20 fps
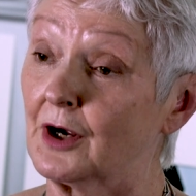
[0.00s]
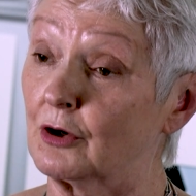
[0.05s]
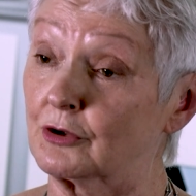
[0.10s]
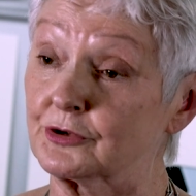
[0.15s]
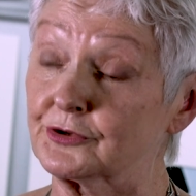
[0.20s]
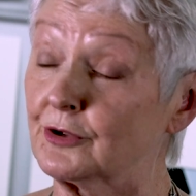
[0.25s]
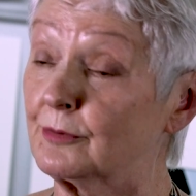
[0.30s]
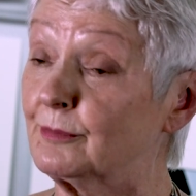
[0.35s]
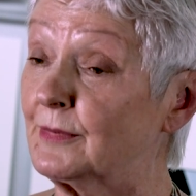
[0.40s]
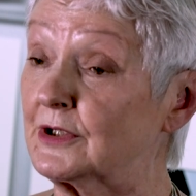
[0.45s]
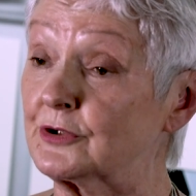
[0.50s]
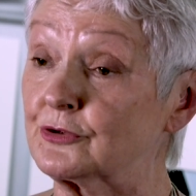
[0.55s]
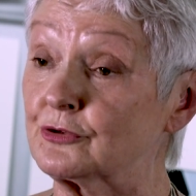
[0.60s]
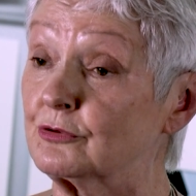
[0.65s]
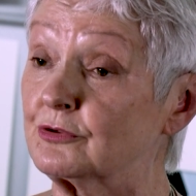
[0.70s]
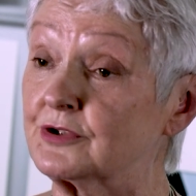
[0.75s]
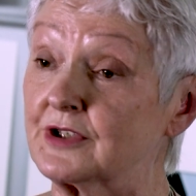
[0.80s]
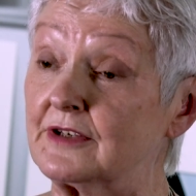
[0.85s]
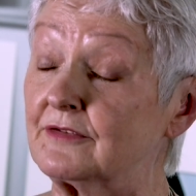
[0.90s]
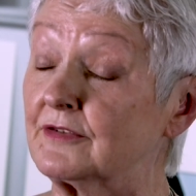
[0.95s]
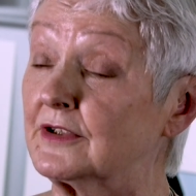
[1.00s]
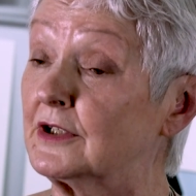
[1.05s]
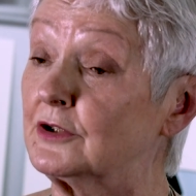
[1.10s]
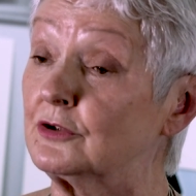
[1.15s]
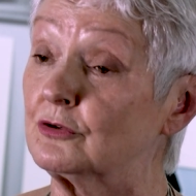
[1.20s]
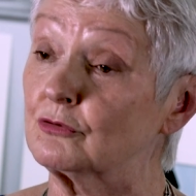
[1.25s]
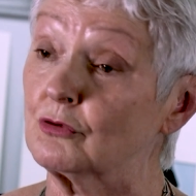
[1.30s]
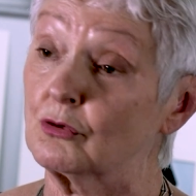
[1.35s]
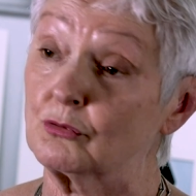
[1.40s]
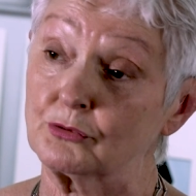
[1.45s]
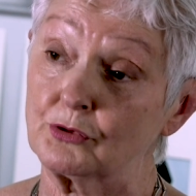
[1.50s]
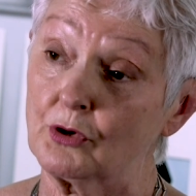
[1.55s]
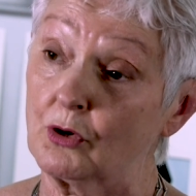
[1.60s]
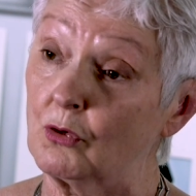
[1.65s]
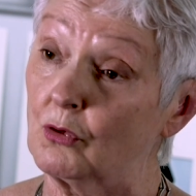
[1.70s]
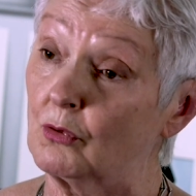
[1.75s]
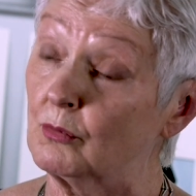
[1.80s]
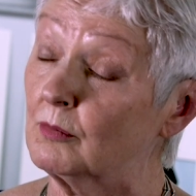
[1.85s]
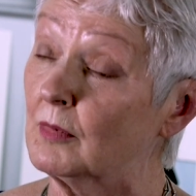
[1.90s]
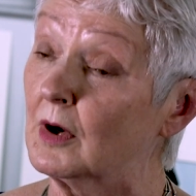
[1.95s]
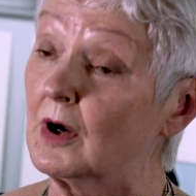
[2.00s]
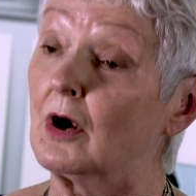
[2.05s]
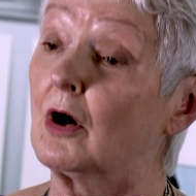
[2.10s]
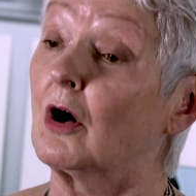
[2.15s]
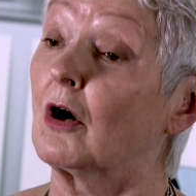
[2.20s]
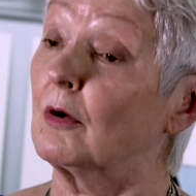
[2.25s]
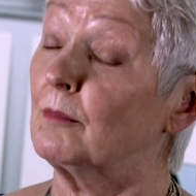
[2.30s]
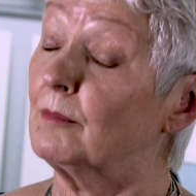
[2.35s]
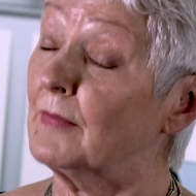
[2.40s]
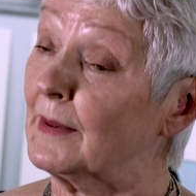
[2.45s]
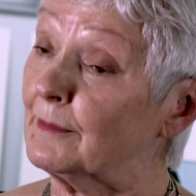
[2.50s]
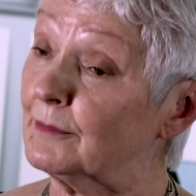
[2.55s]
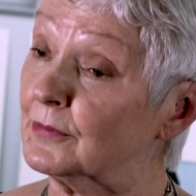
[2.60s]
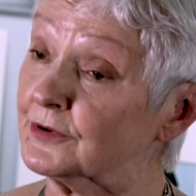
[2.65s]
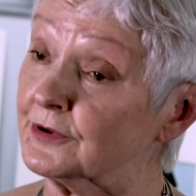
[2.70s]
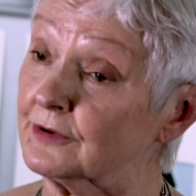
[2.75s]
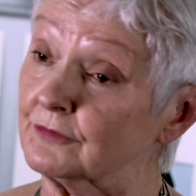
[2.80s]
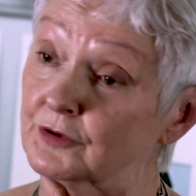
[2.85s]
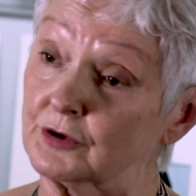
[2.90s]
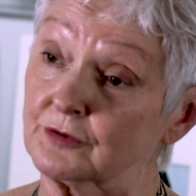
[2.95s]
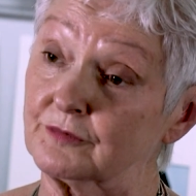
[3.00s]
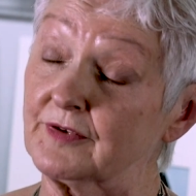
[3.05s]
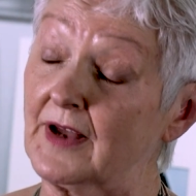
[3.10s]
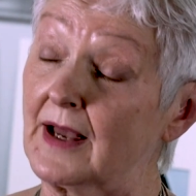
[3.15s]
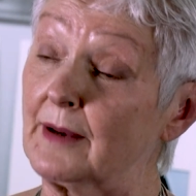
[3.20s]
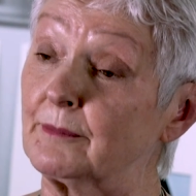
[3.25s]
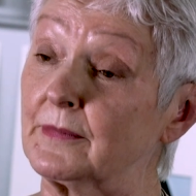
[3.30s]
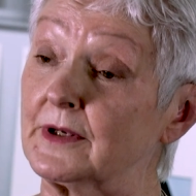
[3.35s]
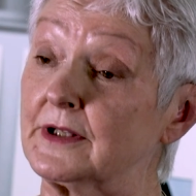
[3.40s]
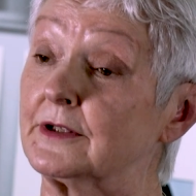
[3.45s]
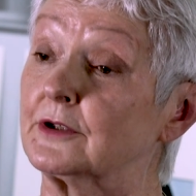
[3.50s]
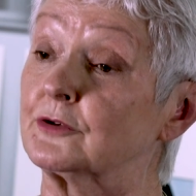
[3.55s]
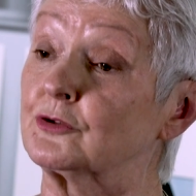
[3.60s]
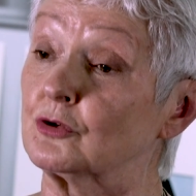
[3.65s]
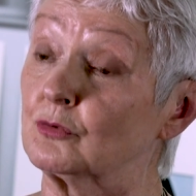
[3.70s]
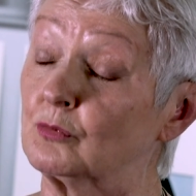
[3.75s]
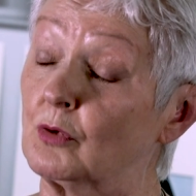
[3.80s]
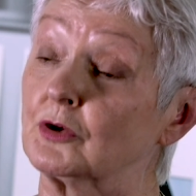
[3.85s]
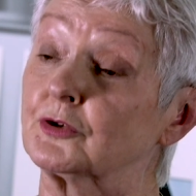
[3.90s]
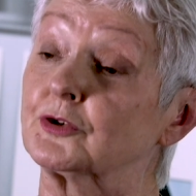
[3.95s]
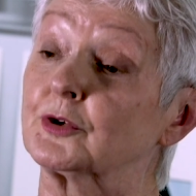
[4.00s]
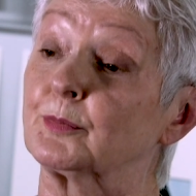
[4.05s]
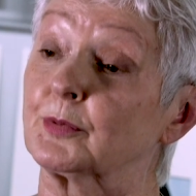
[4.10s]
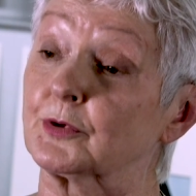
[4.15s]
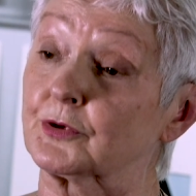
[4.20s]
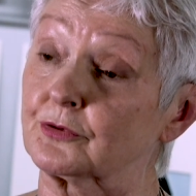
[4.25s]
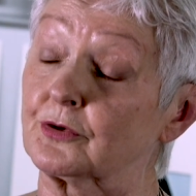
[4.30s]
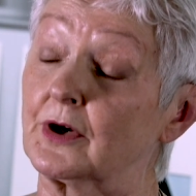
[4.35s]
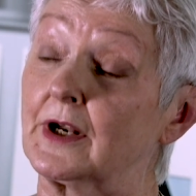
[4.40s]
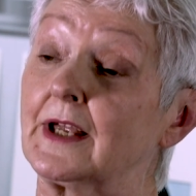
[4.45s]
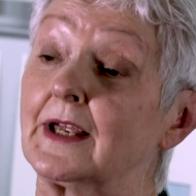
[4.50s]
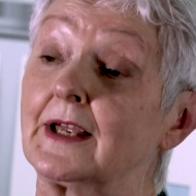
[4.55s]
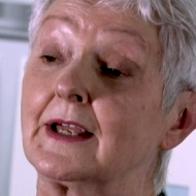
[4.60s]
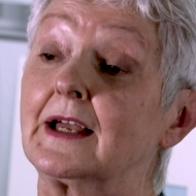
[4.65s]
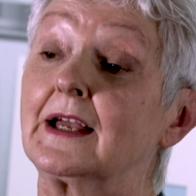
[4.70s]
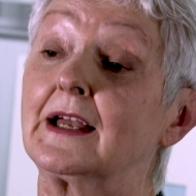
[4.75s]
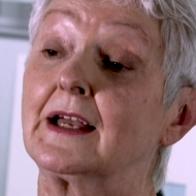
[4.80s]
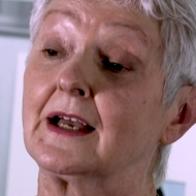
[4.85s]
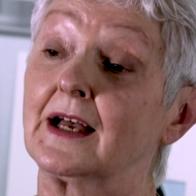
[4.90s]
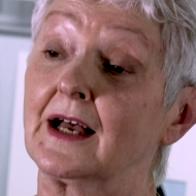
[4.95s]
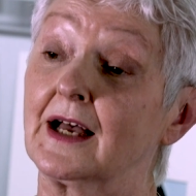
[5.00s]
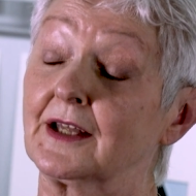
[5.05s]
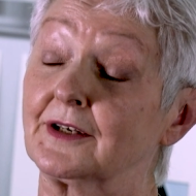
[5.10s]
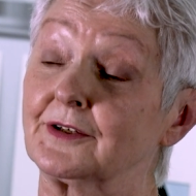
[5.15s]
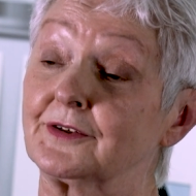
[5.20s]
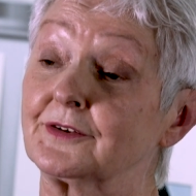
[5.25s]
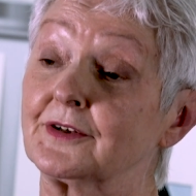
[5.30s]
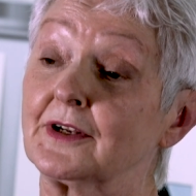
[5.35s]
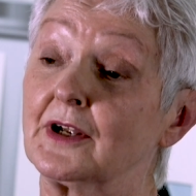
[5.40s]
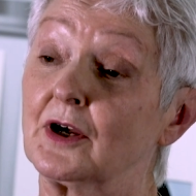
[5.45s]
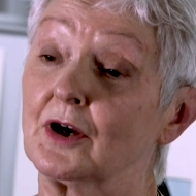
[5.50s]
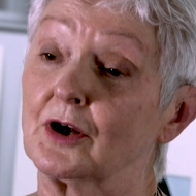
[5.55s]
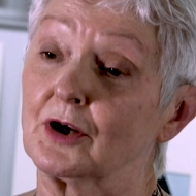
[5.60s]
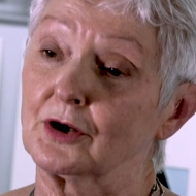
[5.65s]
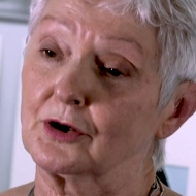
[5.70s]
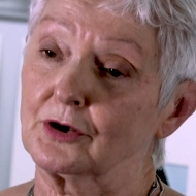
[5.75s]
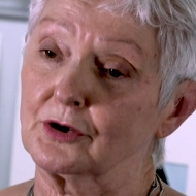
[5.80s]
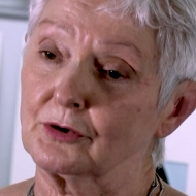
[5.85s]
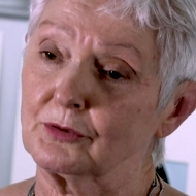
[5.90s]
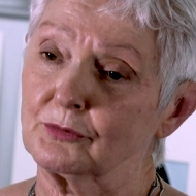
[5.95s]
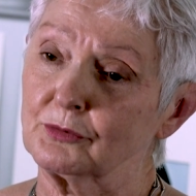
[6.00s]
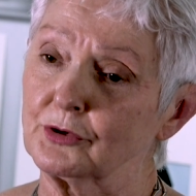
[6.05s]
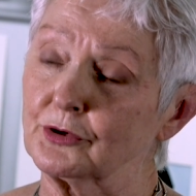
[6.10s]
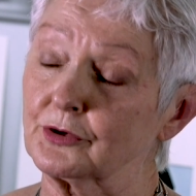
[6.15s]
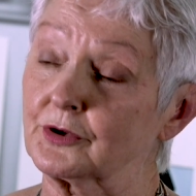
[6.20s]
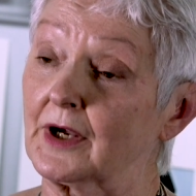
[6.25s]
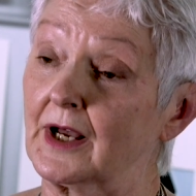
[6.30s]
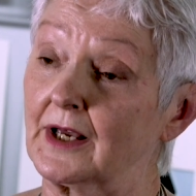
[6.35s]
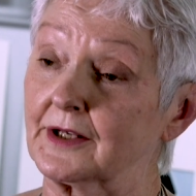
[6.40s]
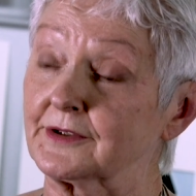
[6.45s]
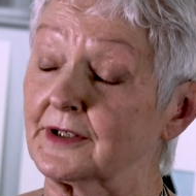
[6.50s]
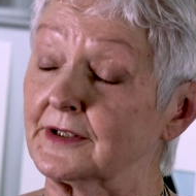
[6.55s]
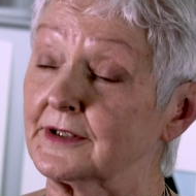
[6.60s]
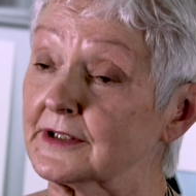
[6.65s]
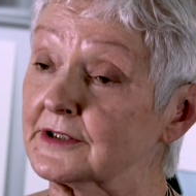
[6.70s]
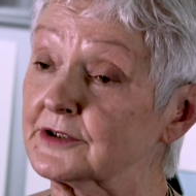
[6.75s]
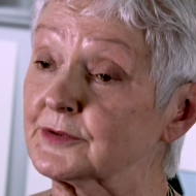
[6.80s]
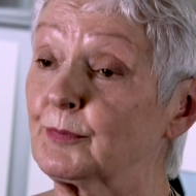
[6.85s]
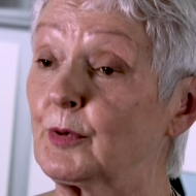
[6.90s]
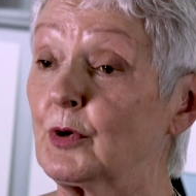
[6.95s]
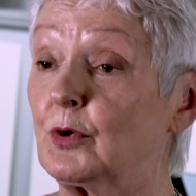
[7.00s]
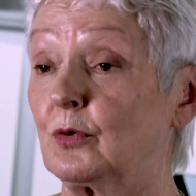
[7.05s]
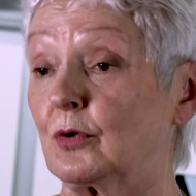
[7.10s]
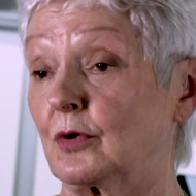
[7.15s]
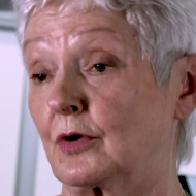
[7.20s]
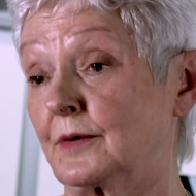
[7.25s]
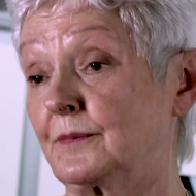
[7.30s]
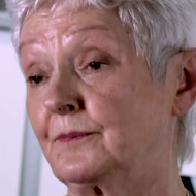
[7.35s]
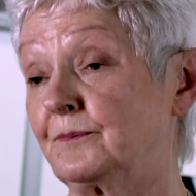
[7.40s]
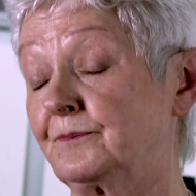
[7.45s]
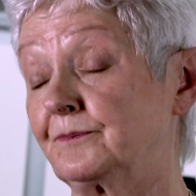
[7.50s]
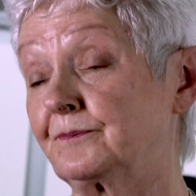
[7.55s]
or some issues even in your own home or members of your family that you want to portray and look at and explore.